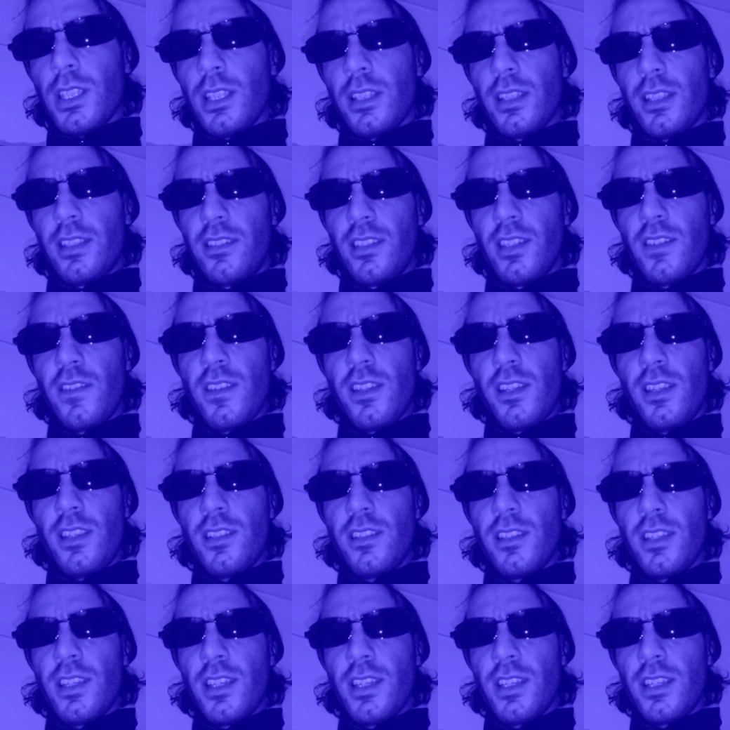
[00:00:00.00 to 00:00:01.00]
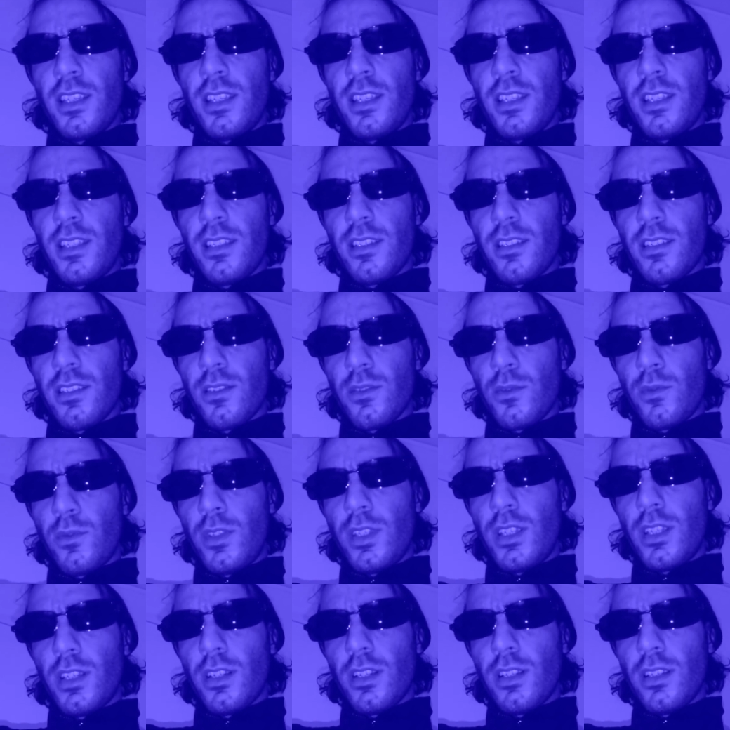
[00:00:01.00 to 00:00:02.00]
and as every day
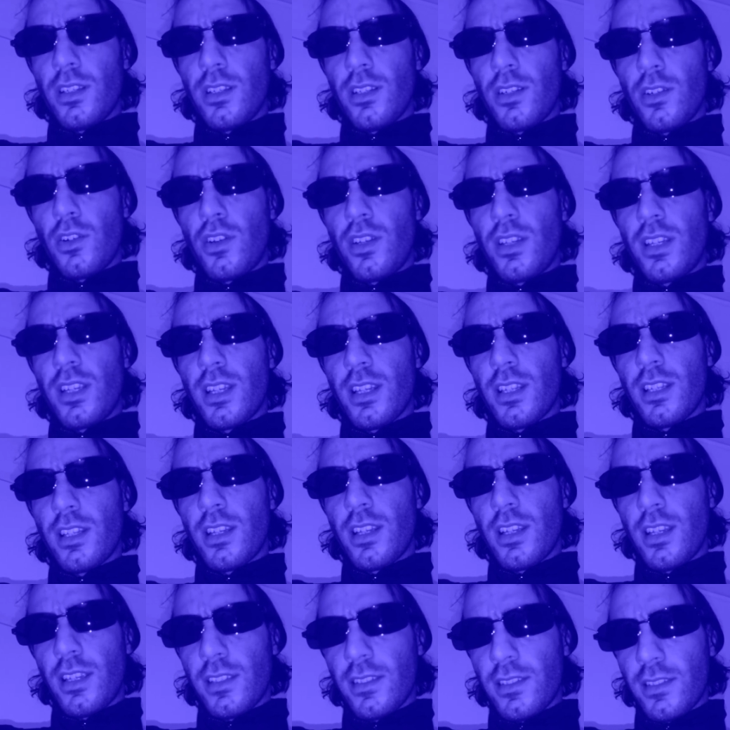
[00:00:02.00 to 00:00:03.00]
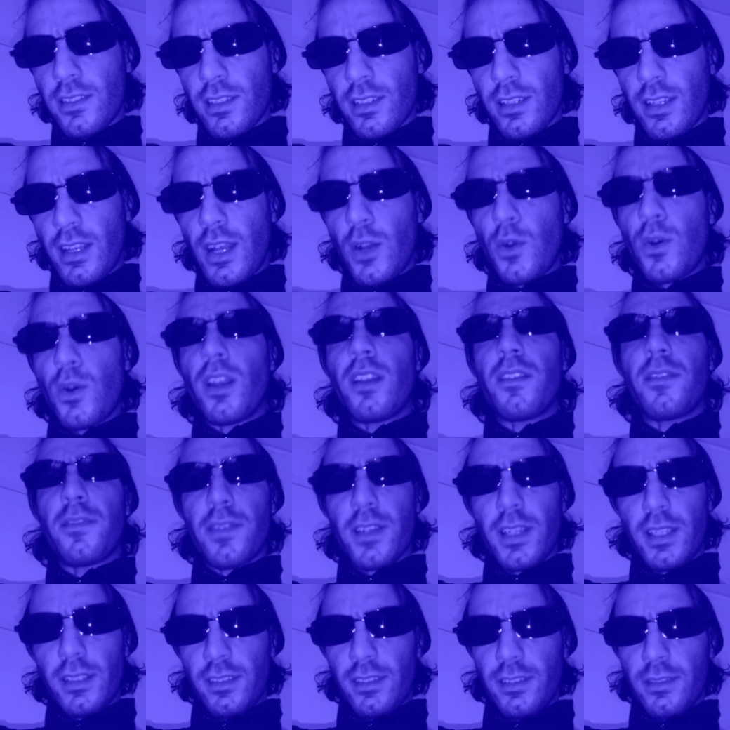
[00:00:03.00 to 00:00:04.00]
we organize our
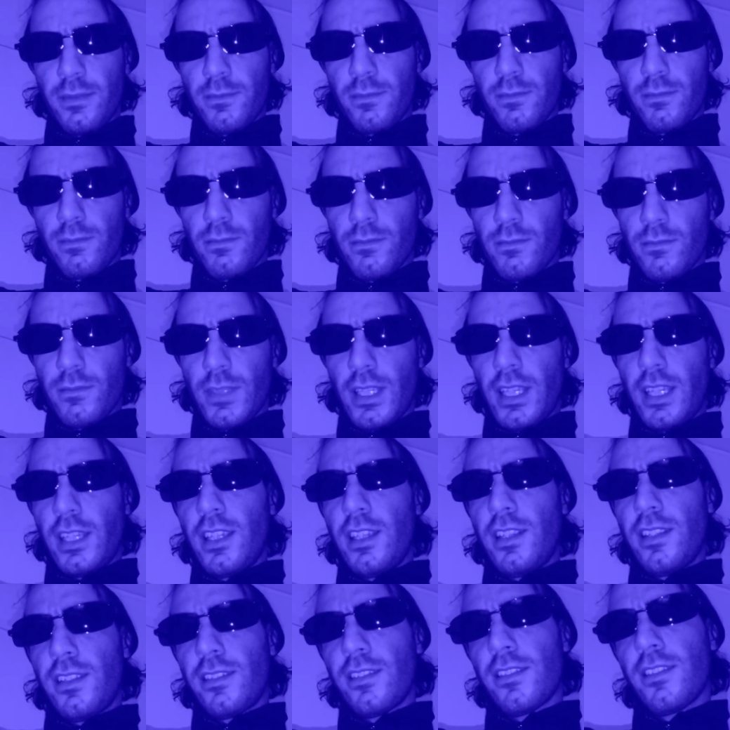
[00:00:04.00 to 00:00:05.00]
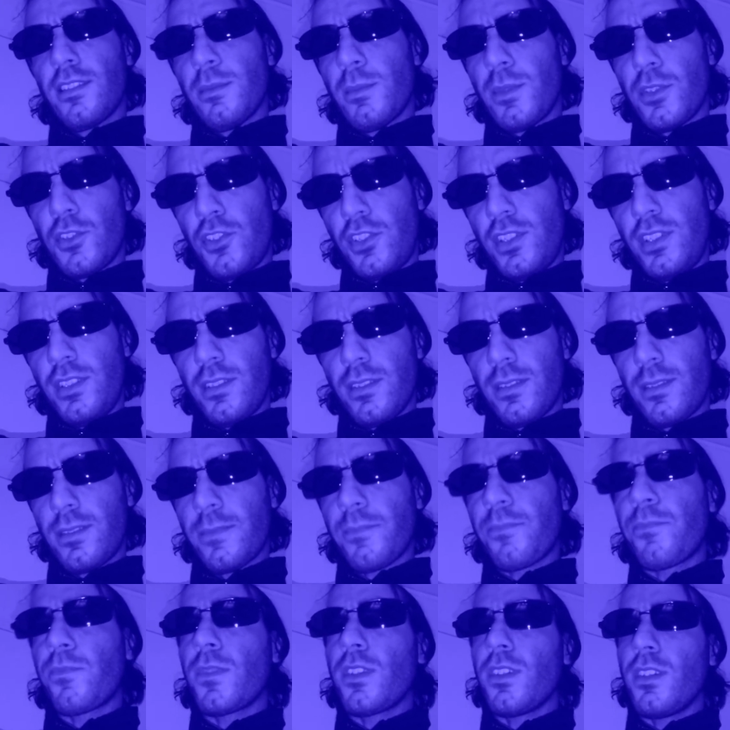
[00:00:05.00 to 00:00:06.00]
fight against the machines,
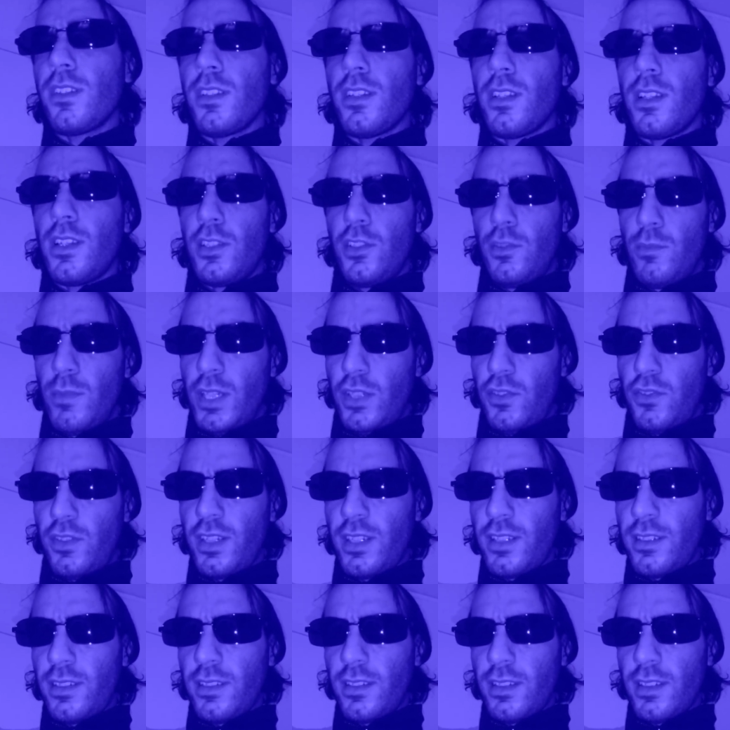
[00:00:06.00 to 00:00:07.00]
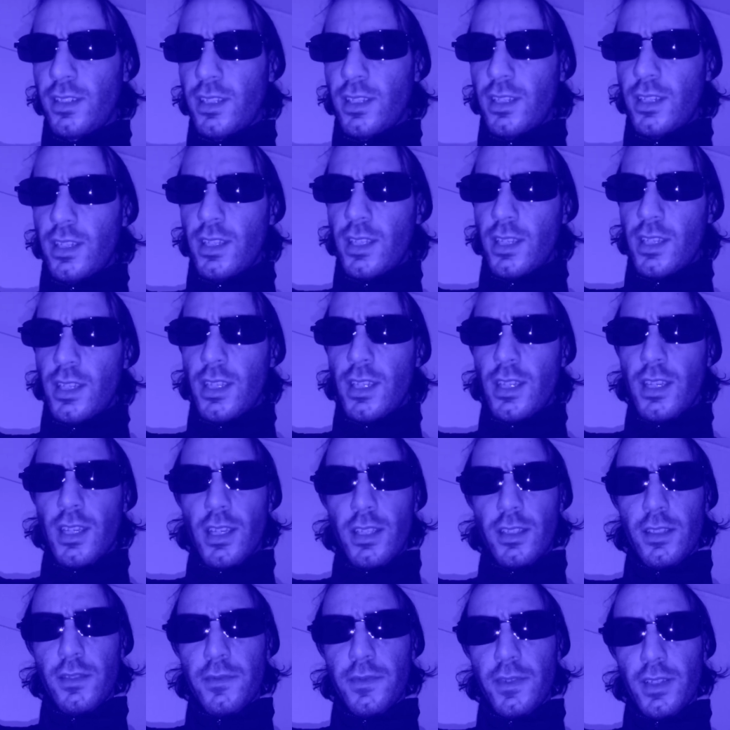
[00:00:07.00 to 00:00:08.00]
the Matrix.
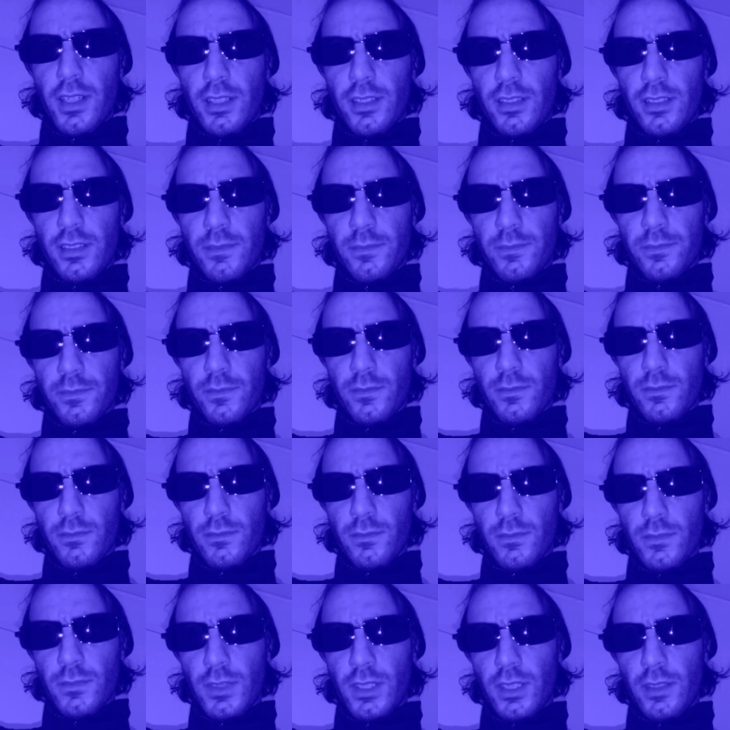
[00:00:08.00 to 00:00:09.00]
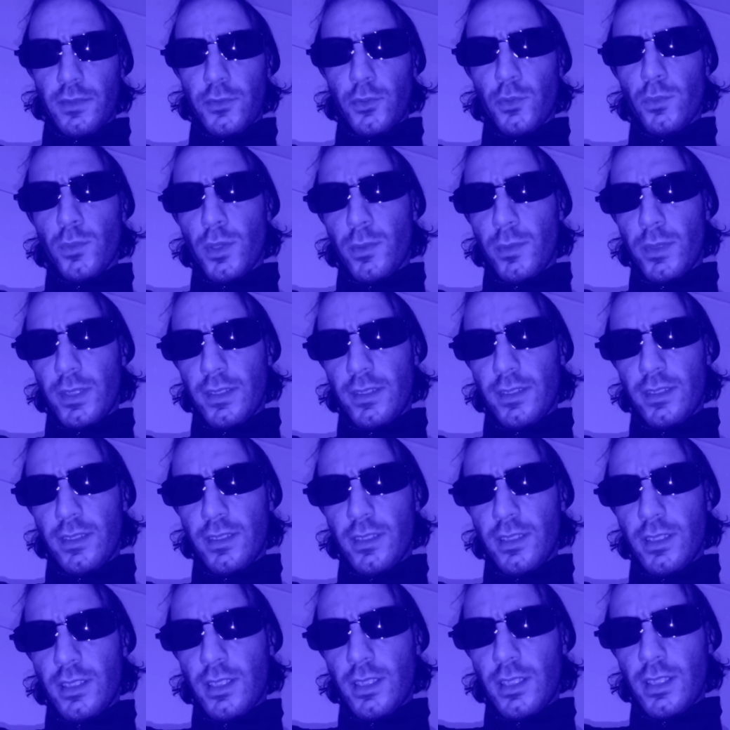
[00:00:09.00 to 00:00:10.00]
And in fact, in a few moments,
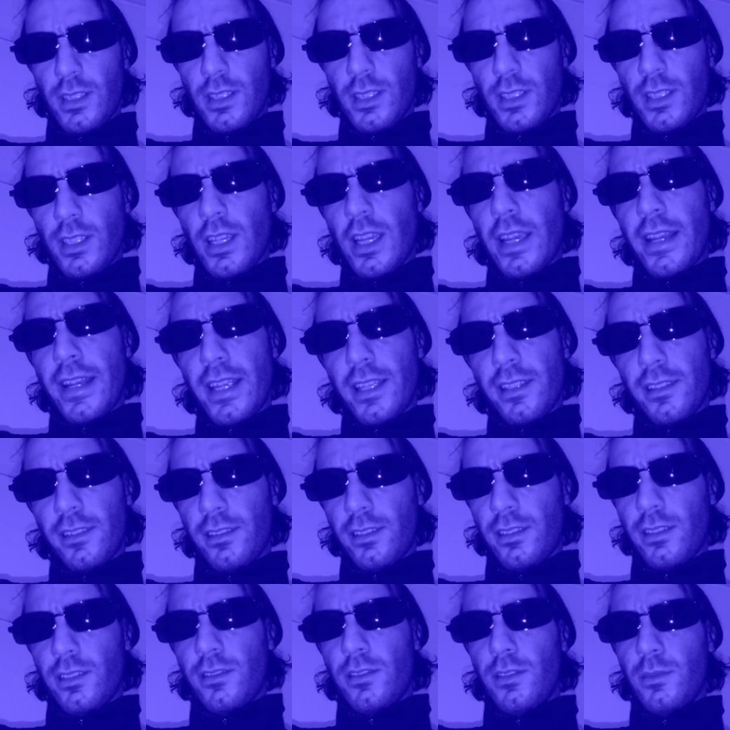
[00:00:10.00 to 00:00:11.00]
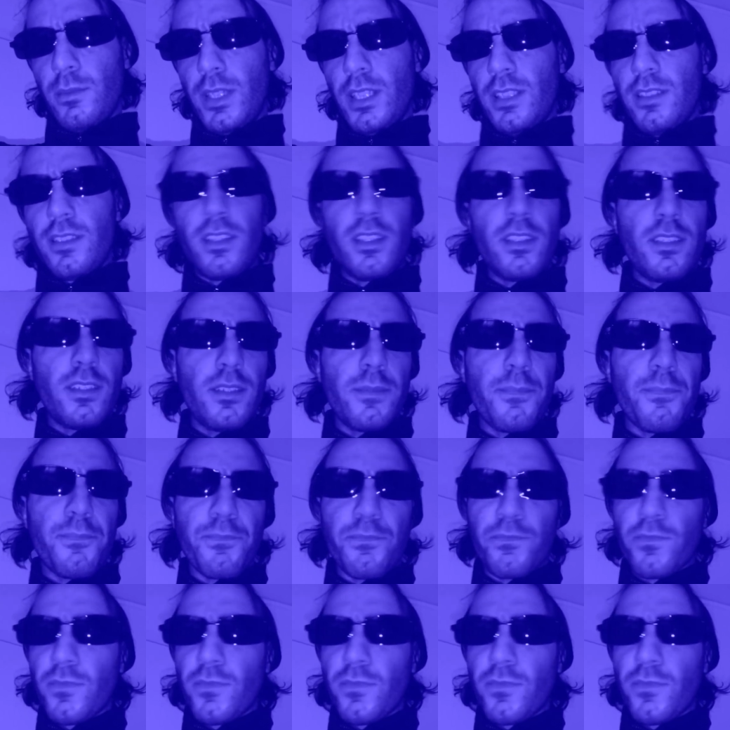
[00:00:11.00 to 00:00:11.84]
I'll enter the Matrix